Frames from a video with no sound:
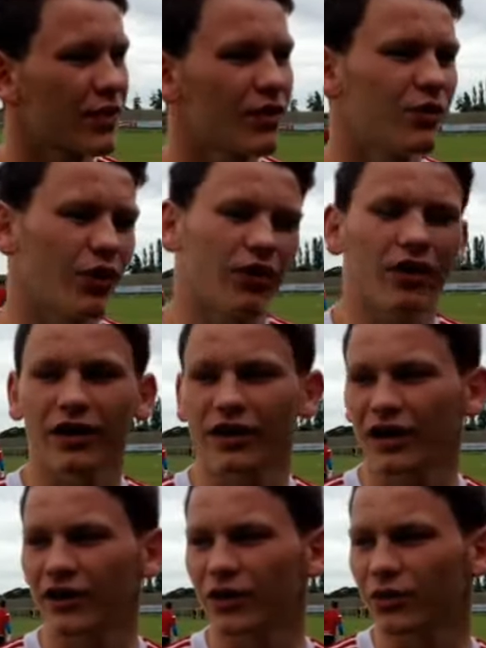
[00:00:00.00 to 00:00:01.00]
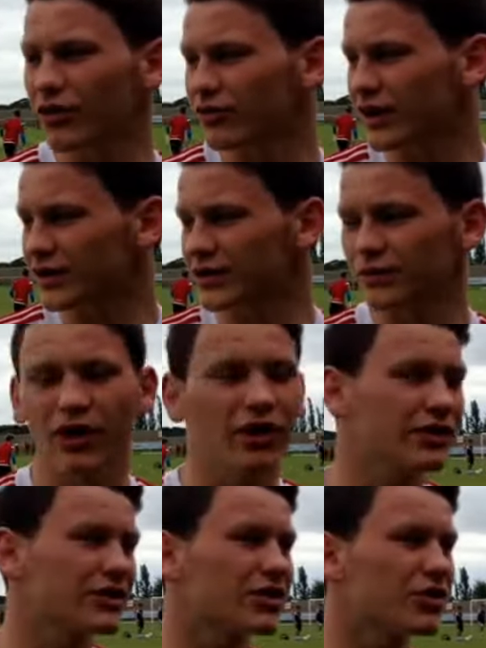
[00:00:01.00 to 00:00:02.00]
Well, I know what Wrexham are
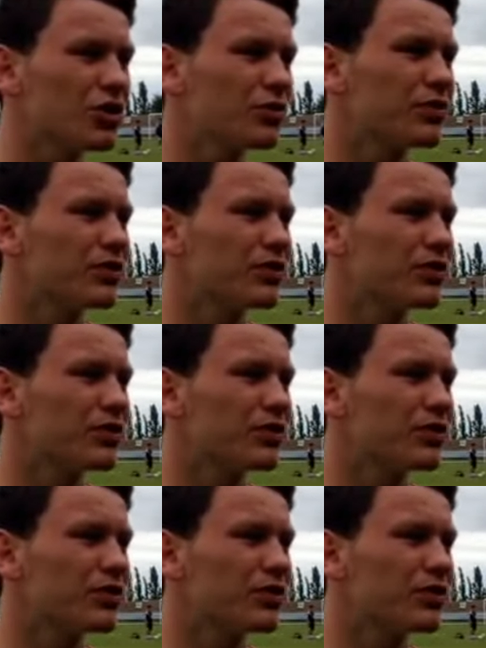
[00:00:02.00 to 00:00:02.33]
as a club.